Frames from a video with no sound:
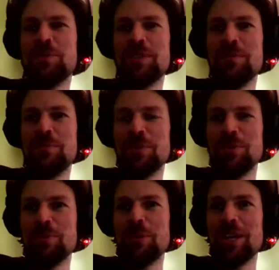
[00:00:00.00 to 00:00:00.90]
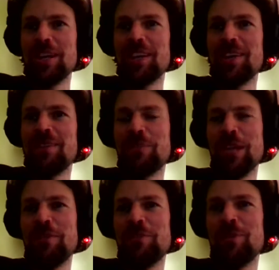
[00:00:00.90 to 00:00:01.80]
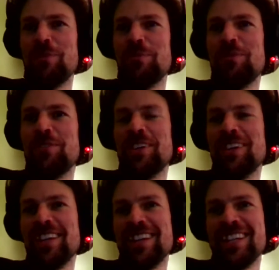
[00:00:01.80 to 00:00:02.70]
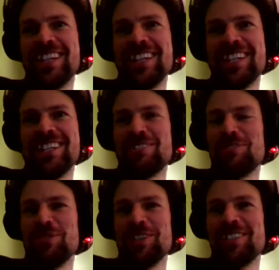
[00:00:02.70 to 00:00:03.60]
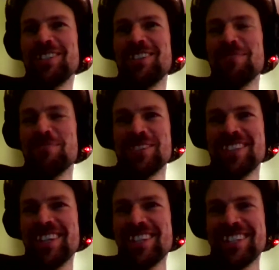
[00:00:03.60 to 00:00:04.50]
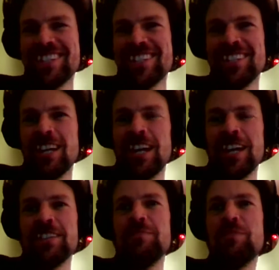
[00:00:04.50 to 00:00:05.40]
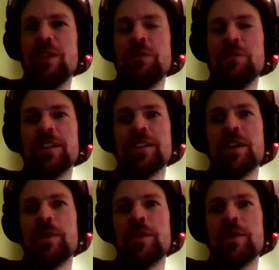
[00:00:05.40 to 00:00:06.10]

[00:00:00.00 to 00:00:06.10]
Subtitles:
Perhaps we can build a better platform for doing design presentations online, and we ended up